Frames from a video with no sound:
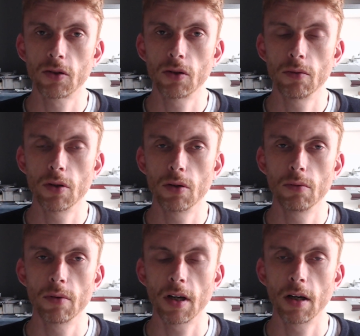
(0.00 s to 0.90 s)
to
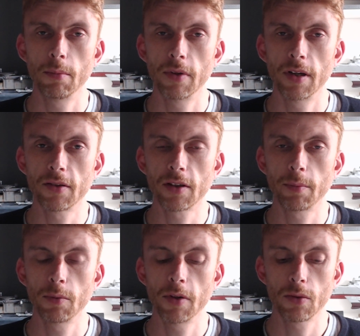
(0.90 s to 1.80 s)
you the next
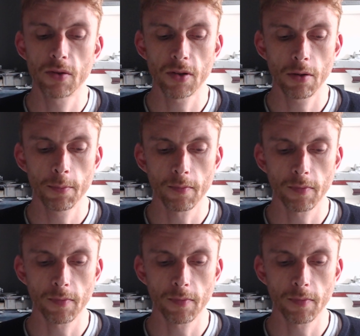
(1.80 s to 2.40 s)
coming week or so.